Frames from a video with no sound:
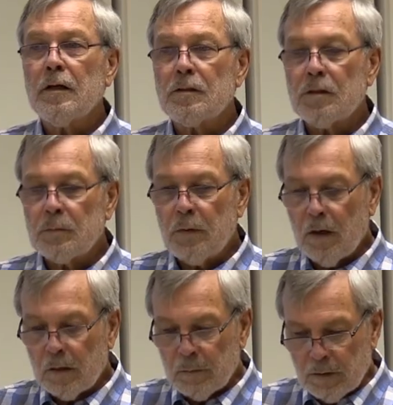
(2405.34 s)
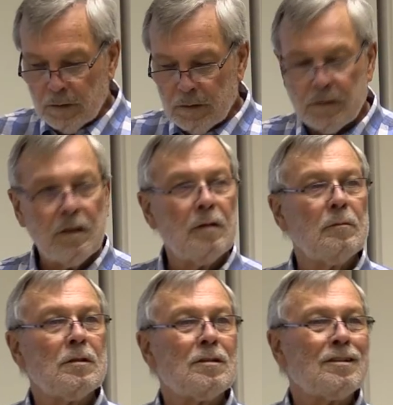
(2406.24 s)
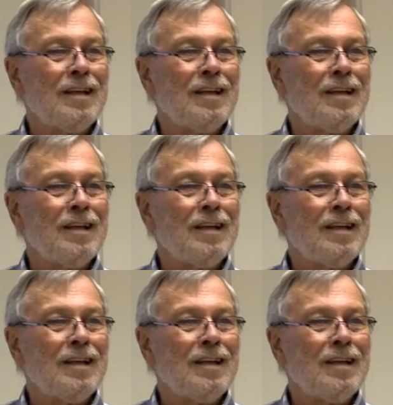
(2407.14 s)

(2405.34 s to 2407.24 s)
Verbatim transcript: Estes Park because the same Mr.